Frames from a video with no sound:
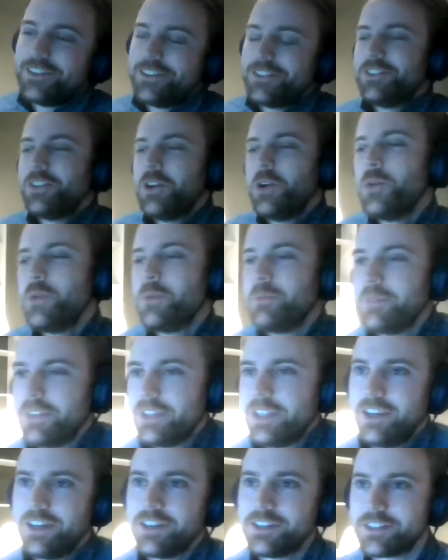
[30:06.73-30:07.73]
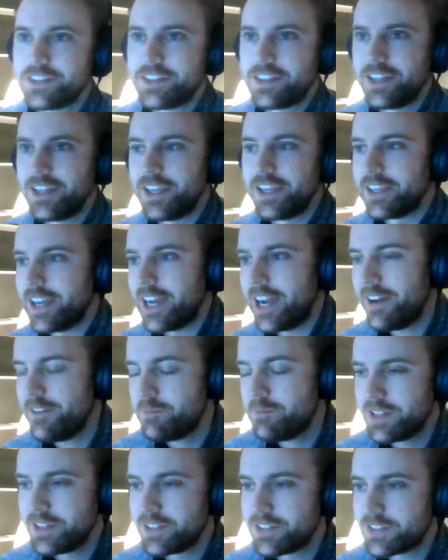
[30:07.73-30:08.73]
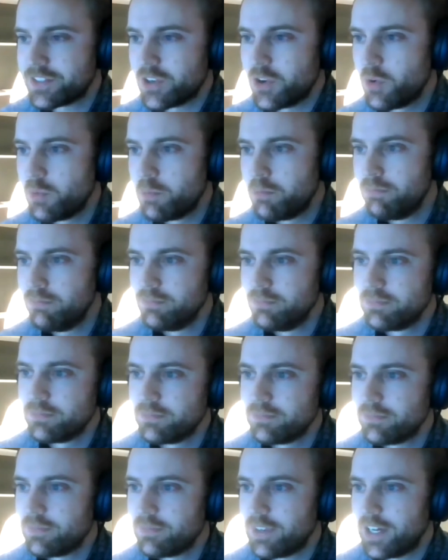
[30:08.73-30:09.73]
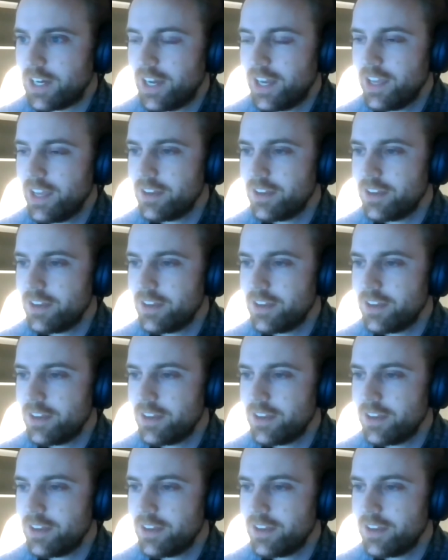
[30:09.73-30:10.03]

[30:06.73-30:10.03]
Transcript: So here's the thing. I